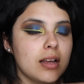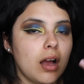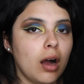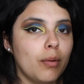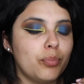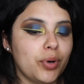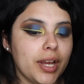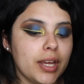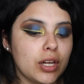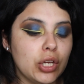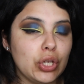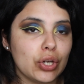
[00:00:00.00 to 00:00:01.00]

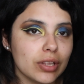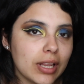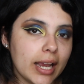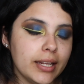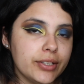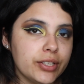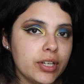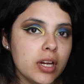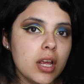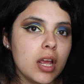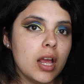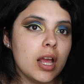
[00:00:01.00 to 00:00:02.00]
ombre'd your liner,
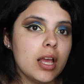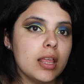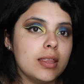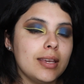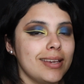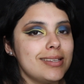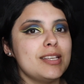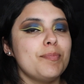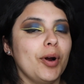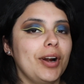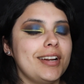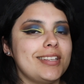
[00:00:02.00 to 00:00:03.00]
the easy
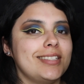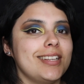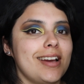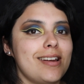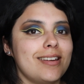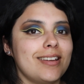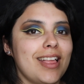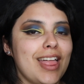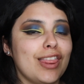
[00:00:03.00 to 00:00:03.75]
part is done.